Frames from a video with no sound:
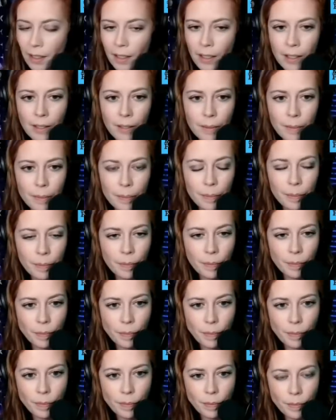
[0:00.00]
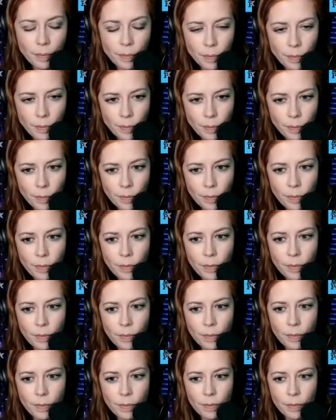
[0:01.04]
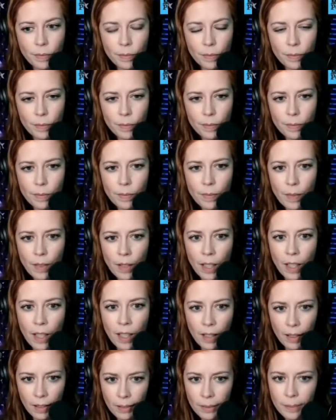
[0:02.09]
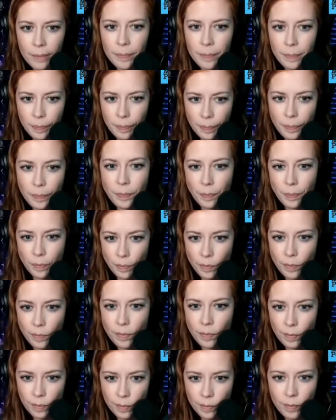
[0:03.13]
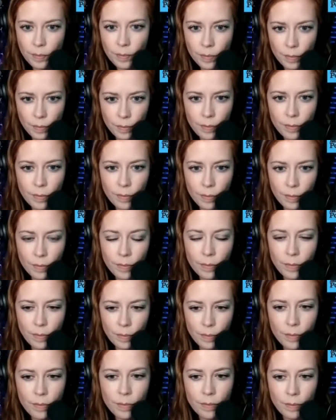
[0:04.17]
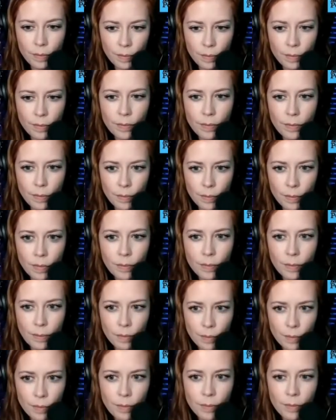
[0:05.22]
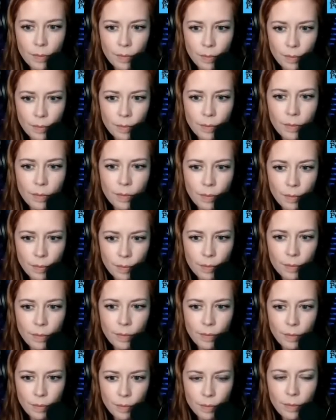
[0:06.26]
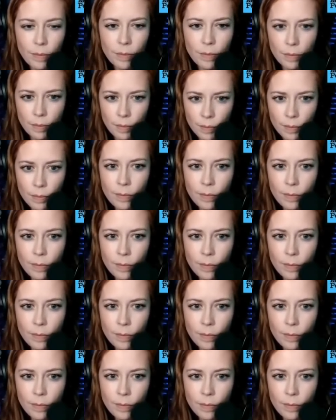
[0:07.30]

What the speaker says: This person isn't speaking.